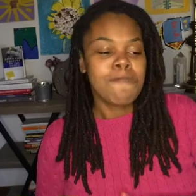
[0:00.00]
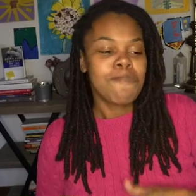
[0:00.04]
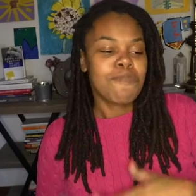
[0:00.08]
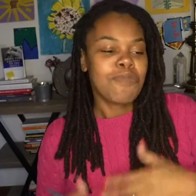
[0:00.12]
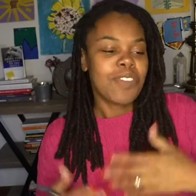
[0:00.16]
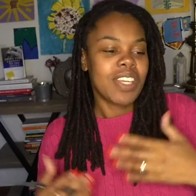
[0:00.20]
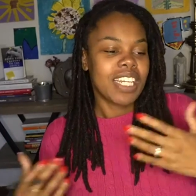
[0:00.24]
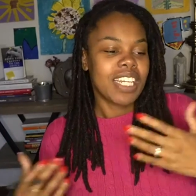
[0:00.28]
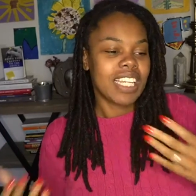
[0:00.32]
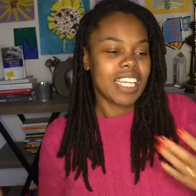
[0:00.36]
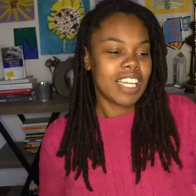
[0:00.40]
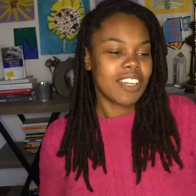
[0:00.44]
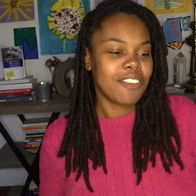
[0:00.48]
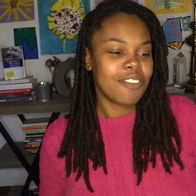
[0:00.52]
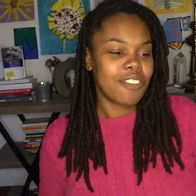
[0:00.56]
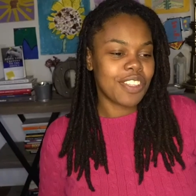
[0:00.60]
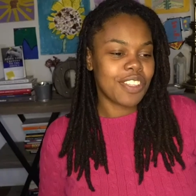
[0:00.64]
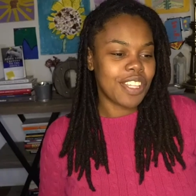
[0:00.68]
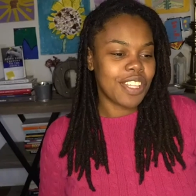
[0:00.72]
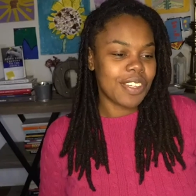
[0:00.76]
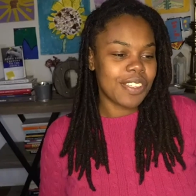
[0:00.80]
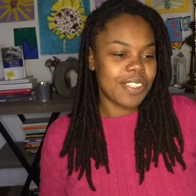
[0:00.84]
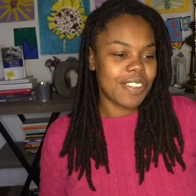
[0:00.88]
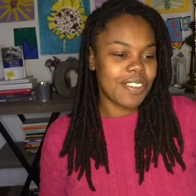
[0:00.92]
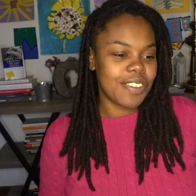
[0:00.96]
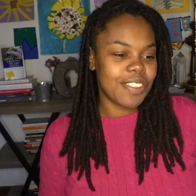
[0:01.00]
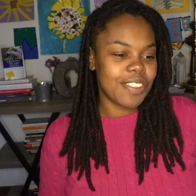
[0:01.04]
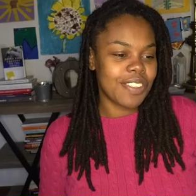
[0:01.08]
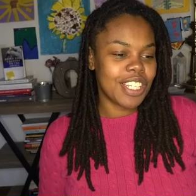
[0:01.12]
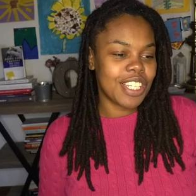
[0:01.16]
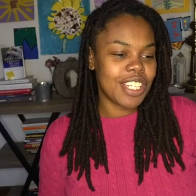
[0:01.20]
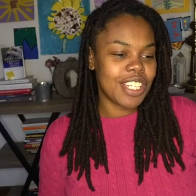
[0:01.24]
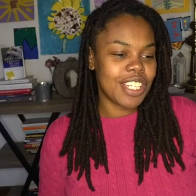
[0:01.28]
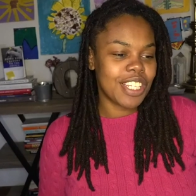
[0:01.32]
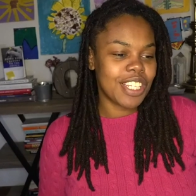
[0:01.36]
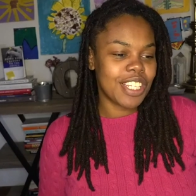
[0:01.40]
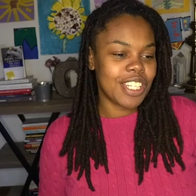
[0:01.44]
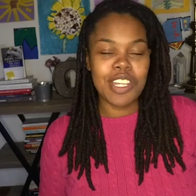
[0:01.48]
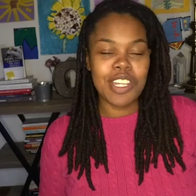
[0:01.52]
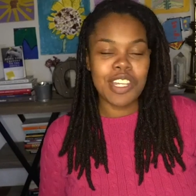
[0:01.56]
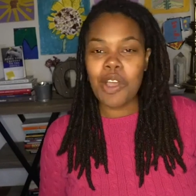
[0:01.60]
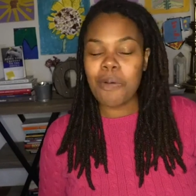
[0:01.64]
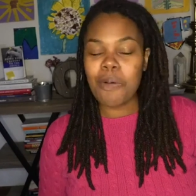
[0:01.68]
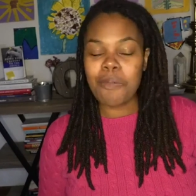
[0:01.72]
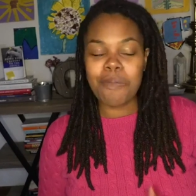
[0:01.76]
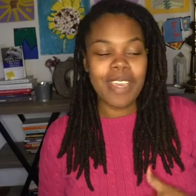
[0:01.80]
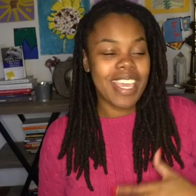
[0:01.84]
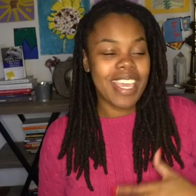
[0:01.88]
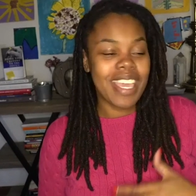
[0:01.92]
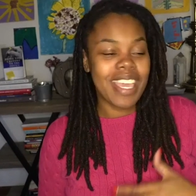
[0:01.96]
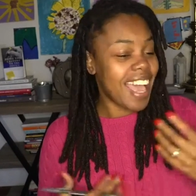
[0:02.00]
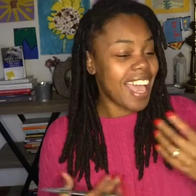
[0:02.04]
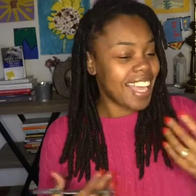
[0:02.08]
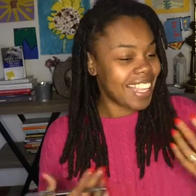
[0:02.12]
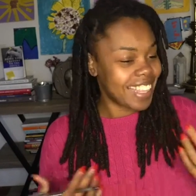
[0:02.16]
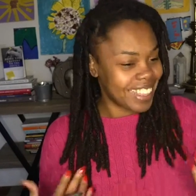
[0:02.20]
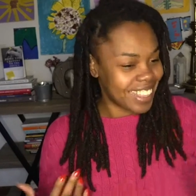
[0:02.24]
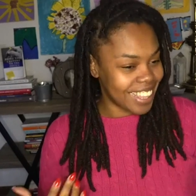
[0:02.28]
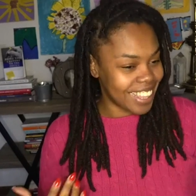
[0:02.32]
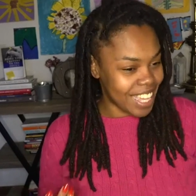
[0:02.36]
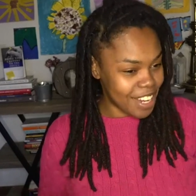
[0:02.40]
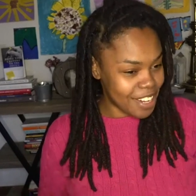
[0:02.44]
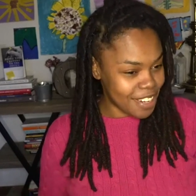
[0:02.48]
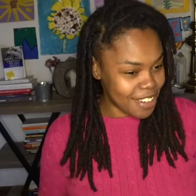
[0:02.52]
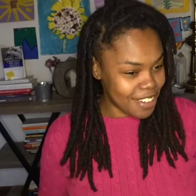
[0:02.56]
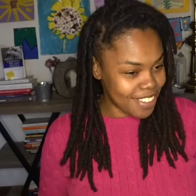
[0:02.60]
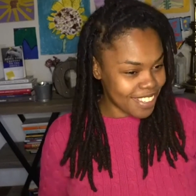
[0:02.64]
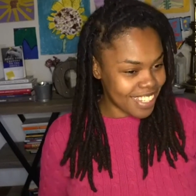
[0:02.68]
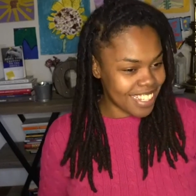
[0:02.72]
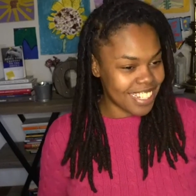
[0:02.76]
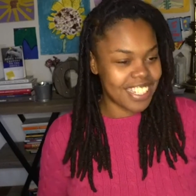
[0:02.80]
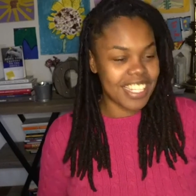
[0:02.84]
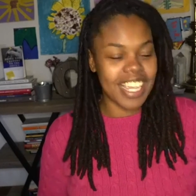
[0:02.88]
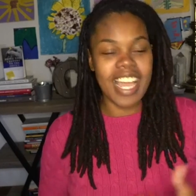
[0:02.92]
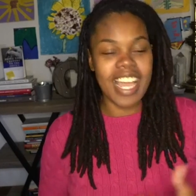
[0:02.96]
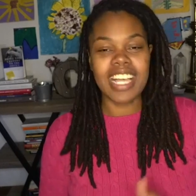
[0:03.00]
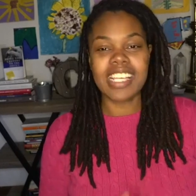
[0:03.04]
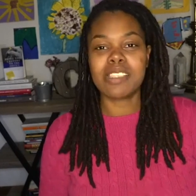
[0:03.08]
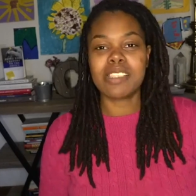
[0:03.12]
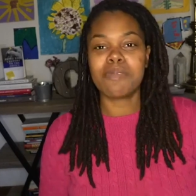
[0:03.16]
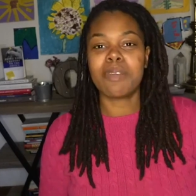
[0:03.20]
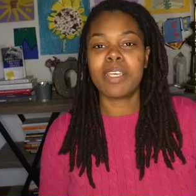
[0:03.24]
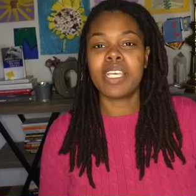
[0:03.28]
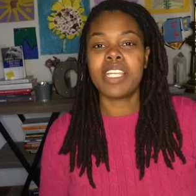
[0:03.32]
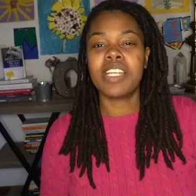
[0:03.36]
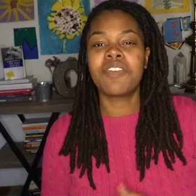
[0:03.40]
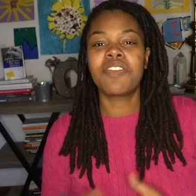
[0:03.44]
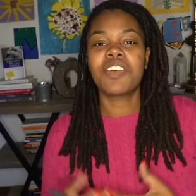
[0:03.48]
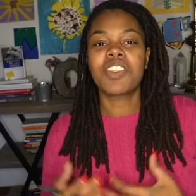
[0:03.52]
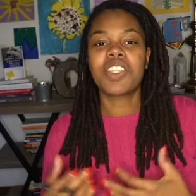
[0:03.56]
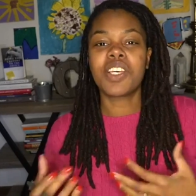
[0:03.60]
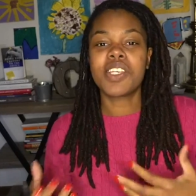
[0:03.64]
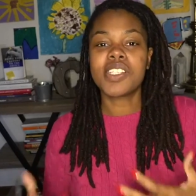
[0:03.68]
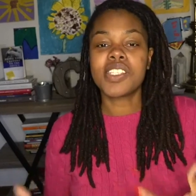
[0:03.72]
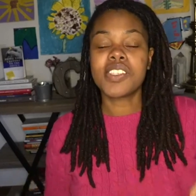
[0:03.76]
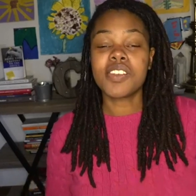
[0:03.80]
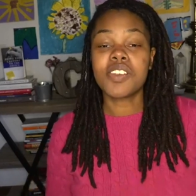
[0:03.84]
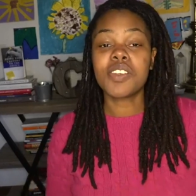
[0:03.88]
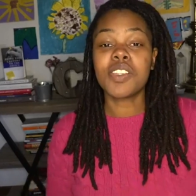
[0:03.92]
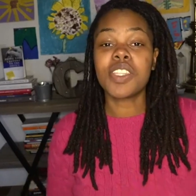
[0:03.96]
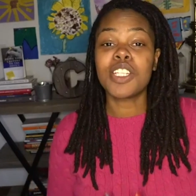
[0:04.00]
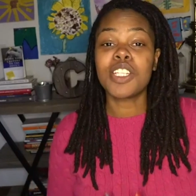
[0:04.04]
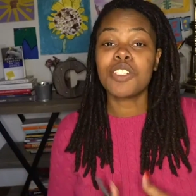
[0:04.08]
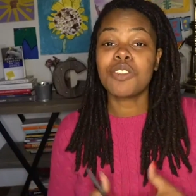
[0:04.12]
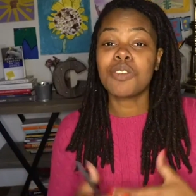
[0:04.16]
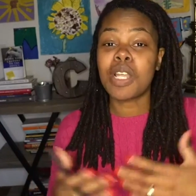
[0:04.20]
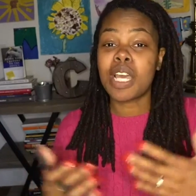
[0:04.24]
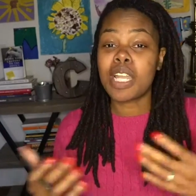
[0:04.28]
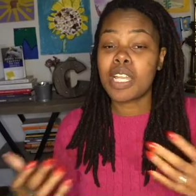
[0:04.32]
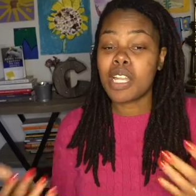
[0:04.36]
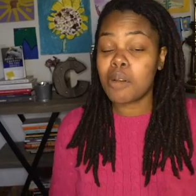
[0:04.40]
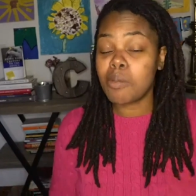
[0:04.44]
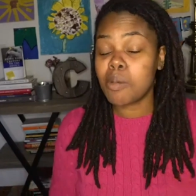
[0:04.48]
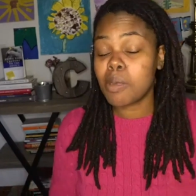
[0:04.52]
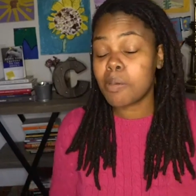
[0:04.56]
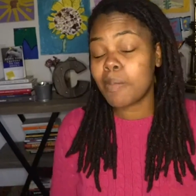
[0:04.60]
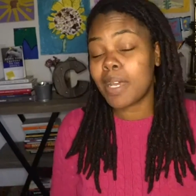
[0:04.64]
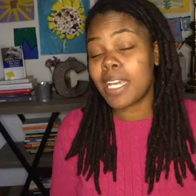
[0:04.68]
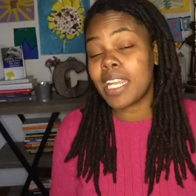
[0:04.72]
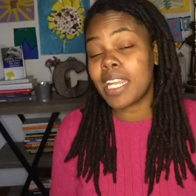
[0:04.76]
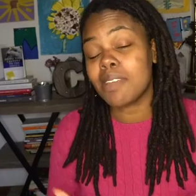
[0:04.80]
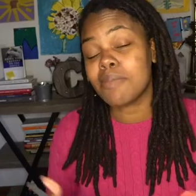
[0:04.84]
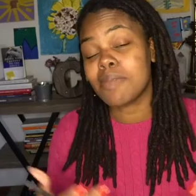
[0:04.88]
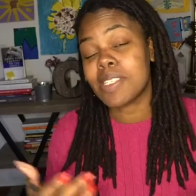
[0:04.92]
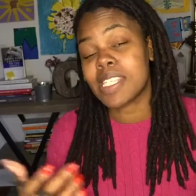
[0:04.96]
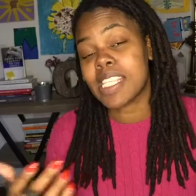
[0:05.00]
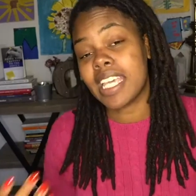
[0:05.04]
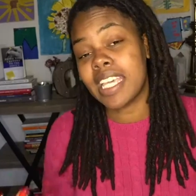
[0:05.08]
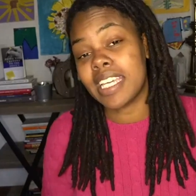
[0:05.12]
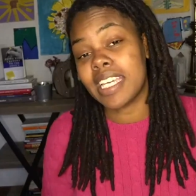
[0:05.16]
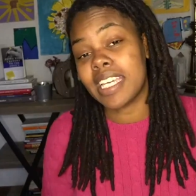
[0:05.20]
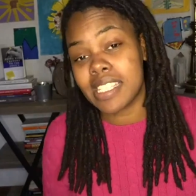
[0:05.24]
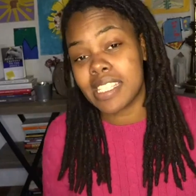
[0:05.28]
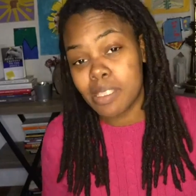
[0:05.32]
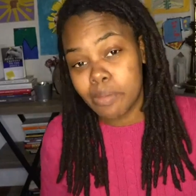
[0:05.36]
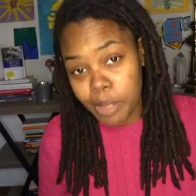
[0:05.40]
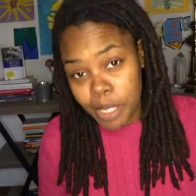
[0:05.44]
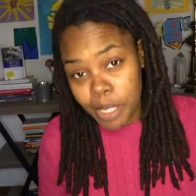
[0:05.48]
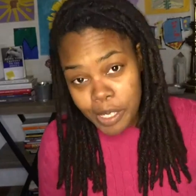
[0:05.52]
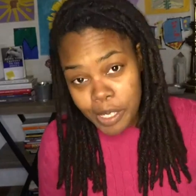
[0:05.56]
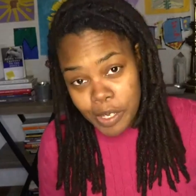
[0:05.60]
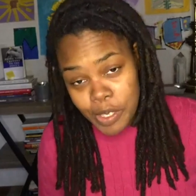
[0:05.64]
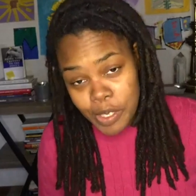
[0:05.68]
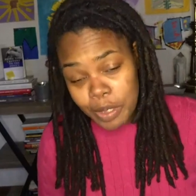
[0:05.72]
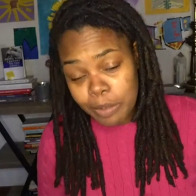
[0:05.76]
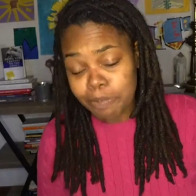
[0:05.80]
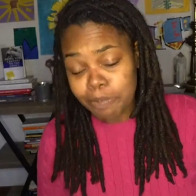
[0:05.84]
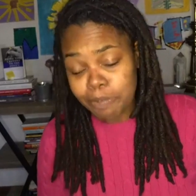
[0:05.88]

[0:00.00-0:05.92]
And again, for those of you that do not know me, hello to Jasmine. For those of you that do not know me, my name is Candace Spears.